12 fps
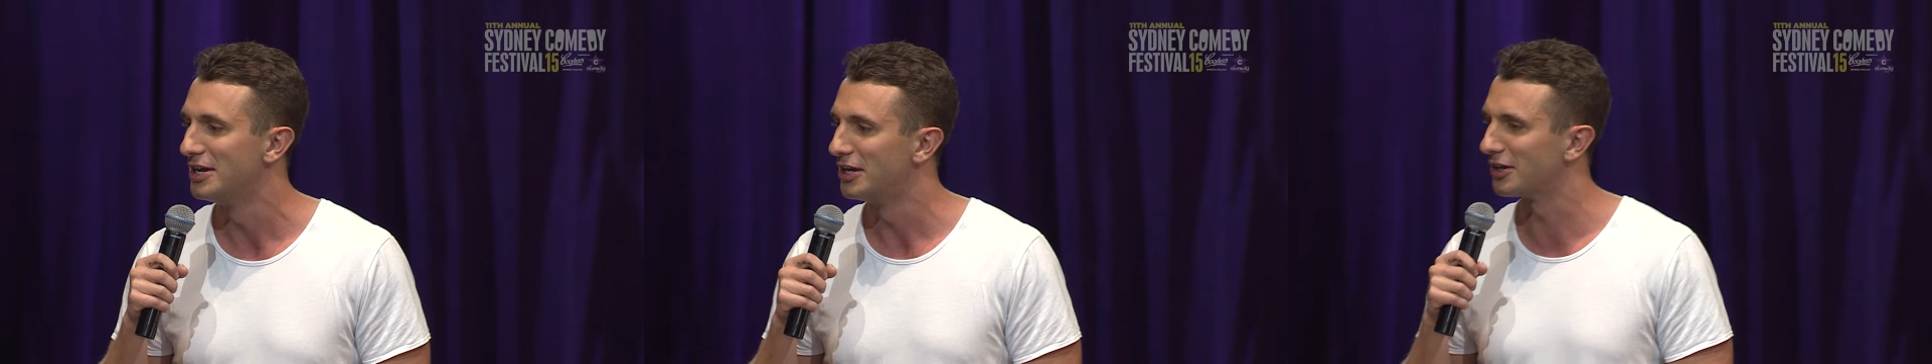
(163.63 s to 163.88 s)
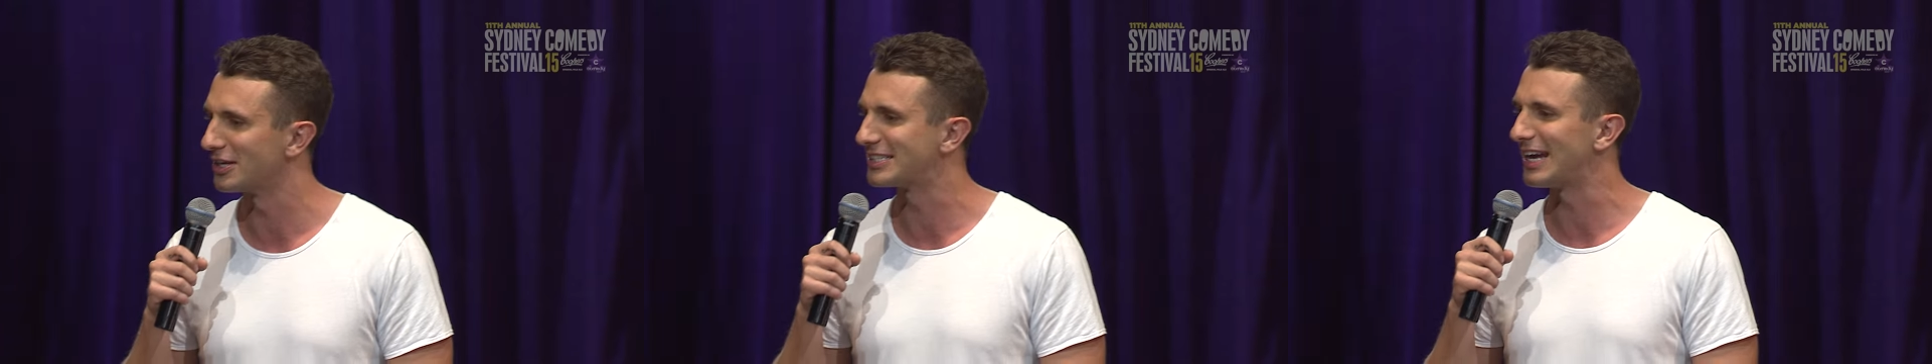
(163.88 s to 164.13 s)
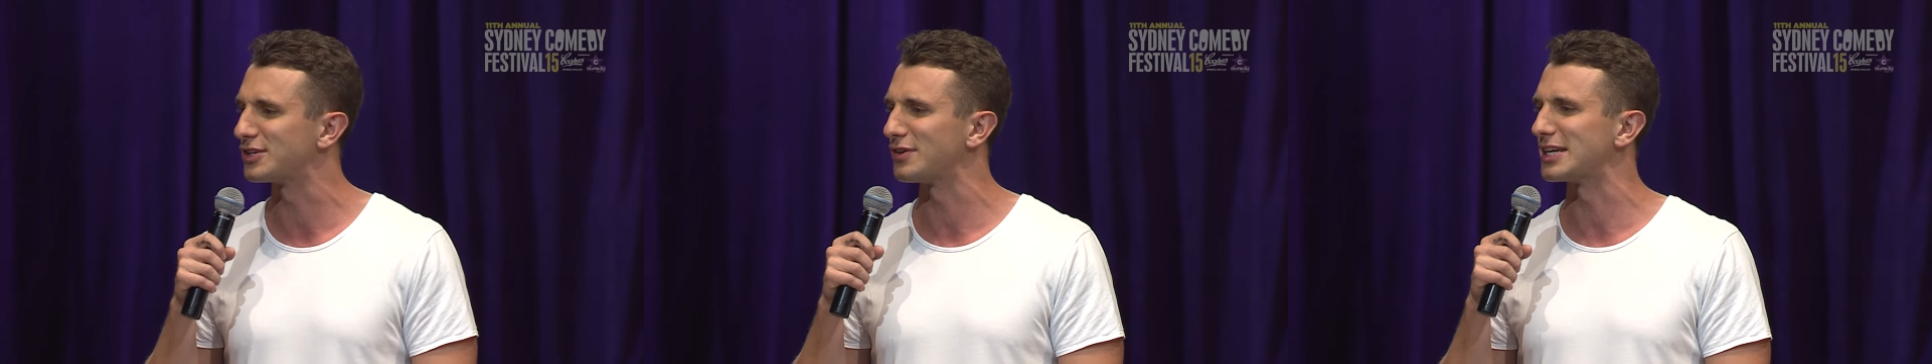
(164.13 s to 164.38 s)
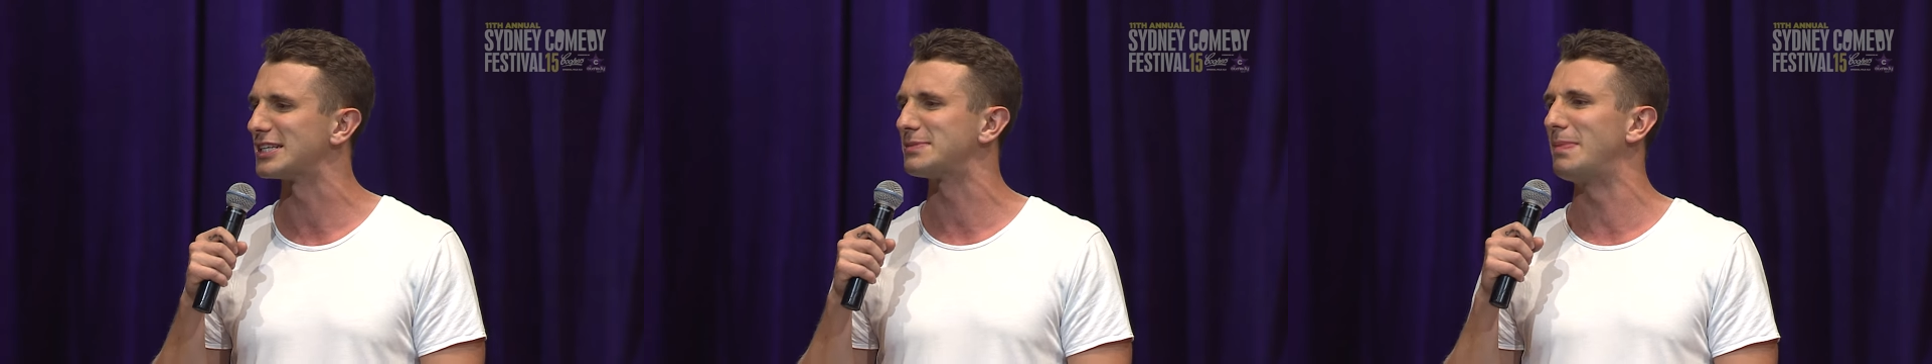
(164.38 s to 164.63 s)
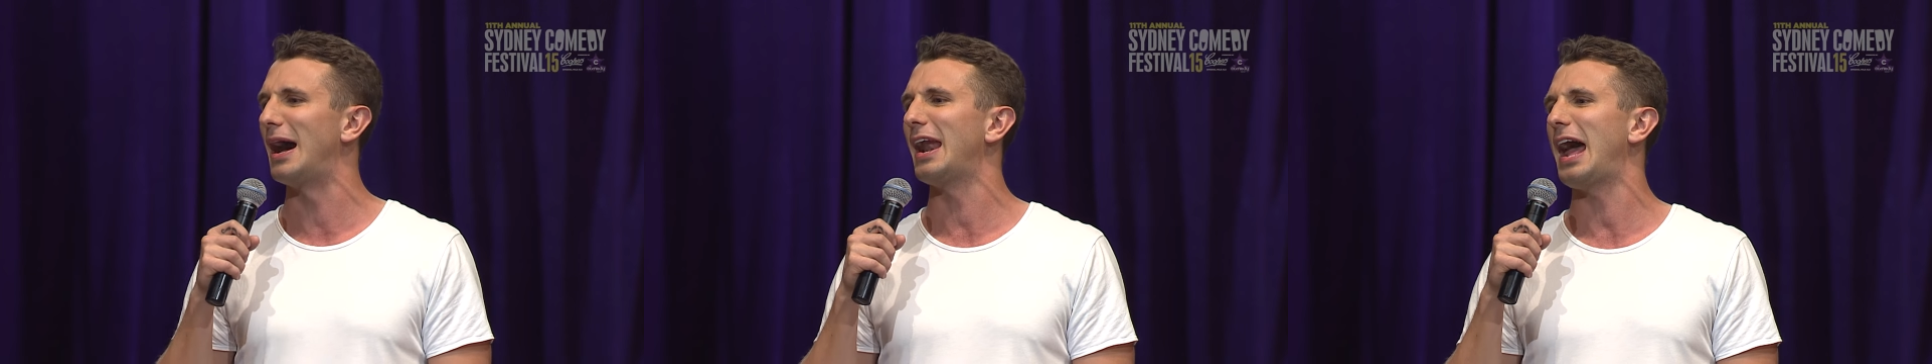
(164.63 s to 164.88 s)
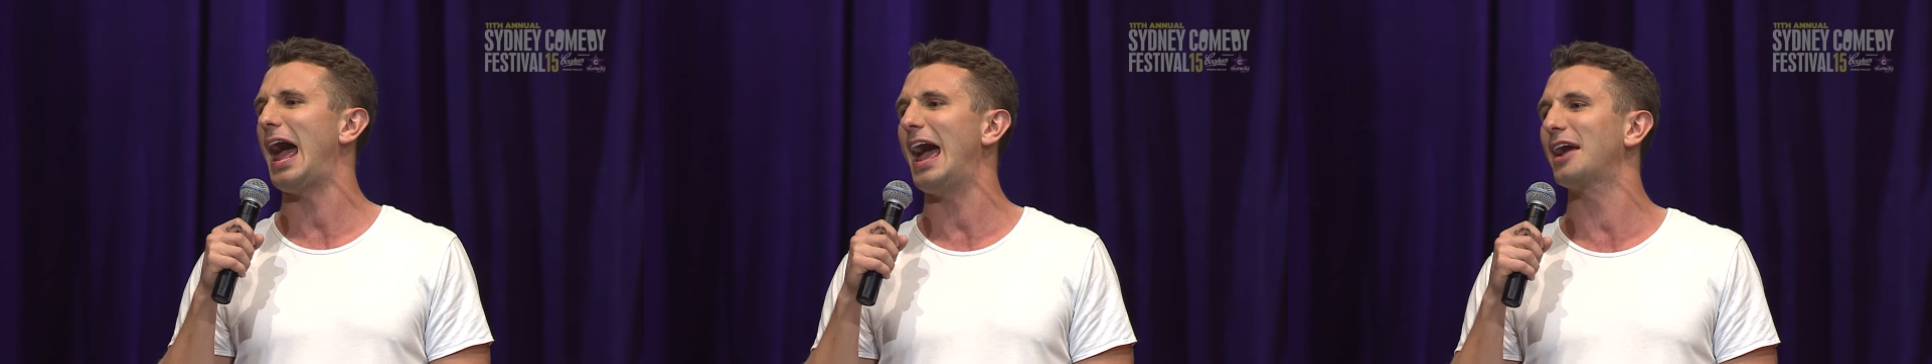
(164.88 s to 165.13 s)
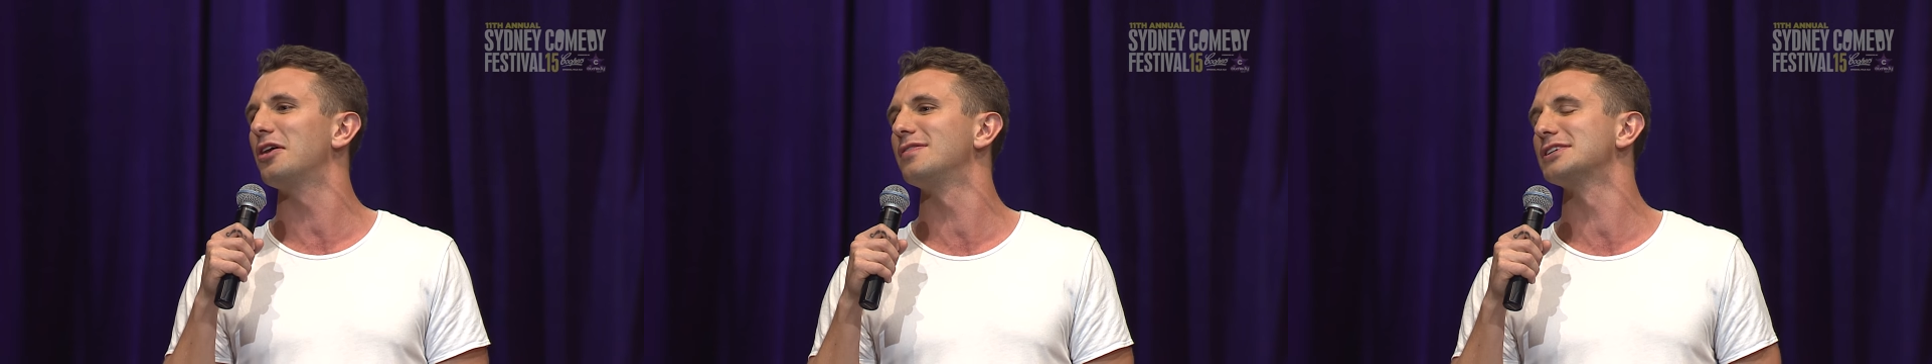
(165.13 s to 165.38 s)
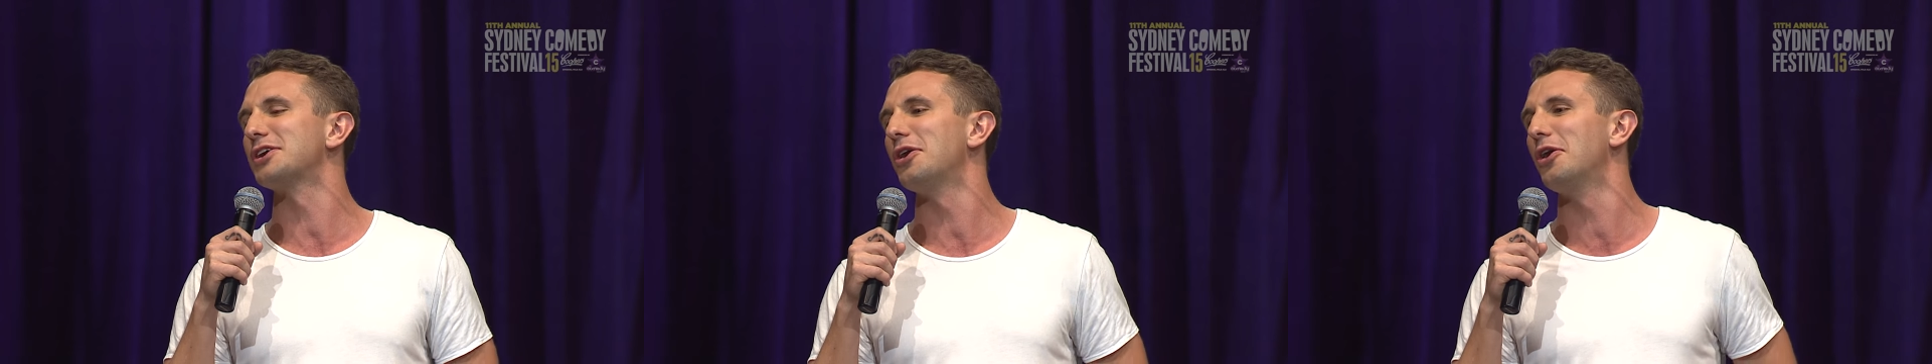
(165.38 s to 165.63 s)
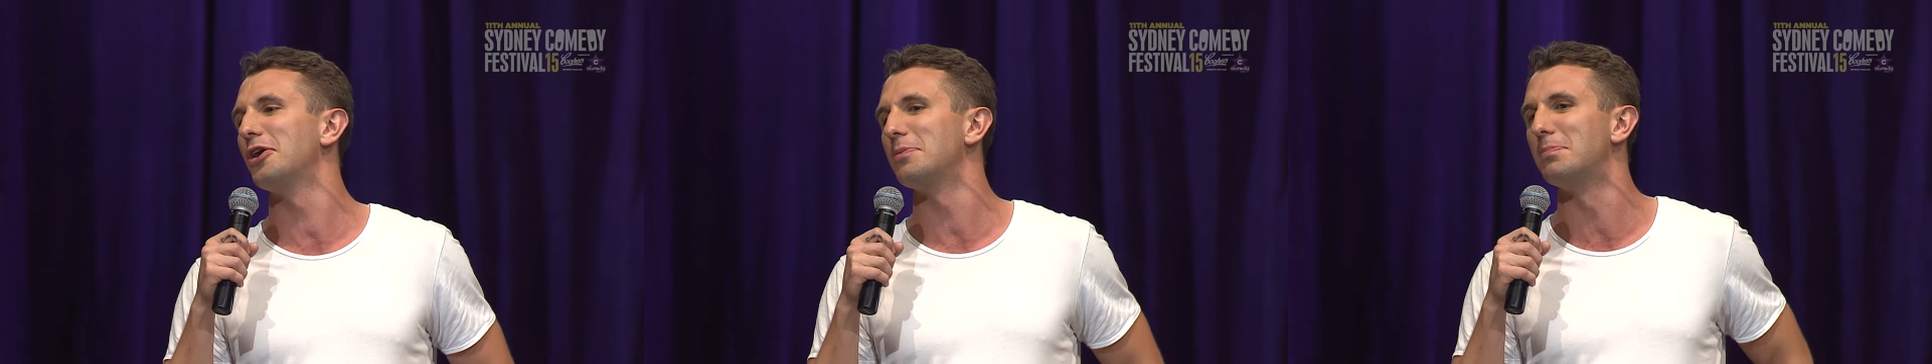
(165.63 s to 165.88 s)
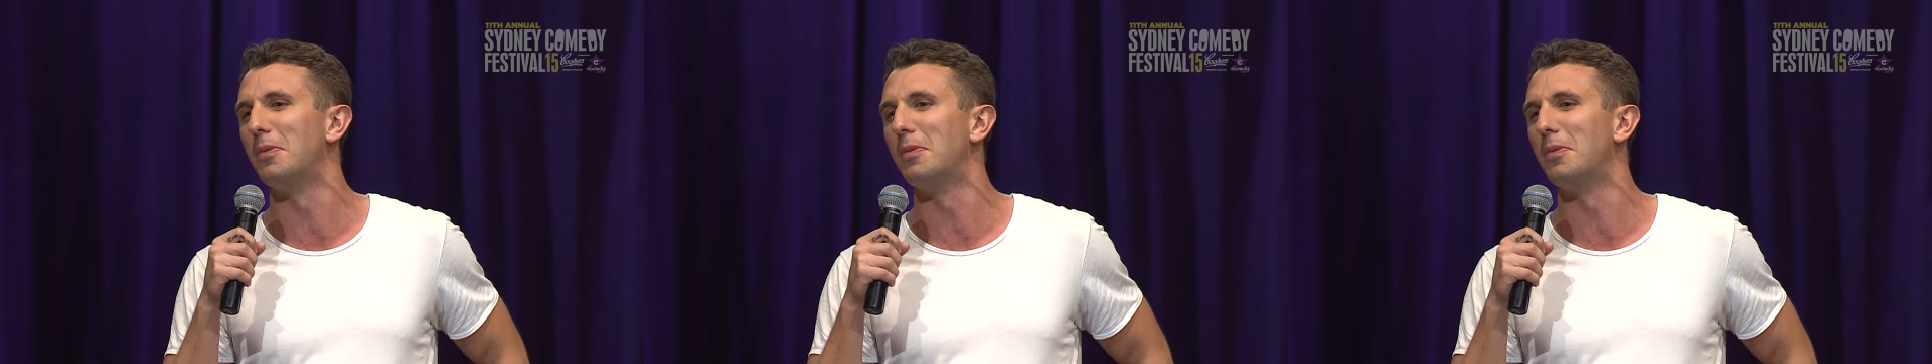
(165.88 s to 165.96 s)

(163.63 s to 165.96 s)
You got to start drinking smarter. Hangovers hurt